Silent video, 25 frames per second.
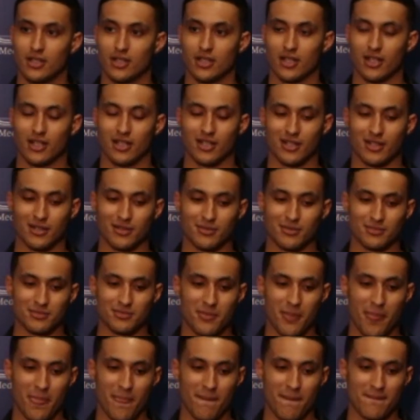
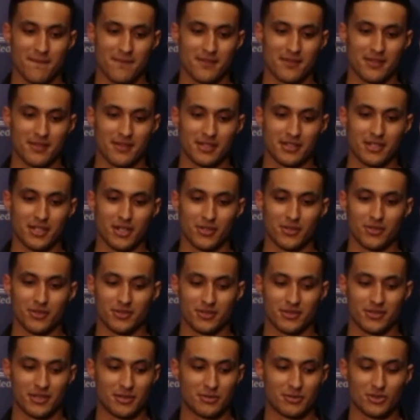You know,
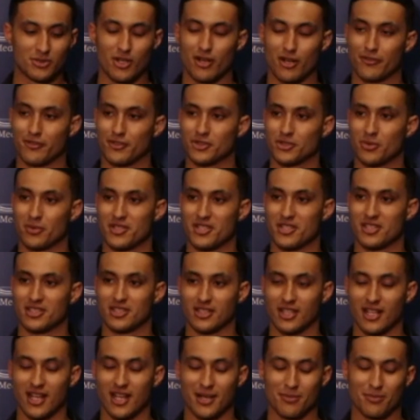he's gone for switches
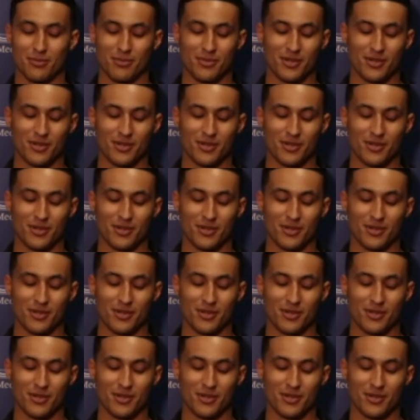a lot.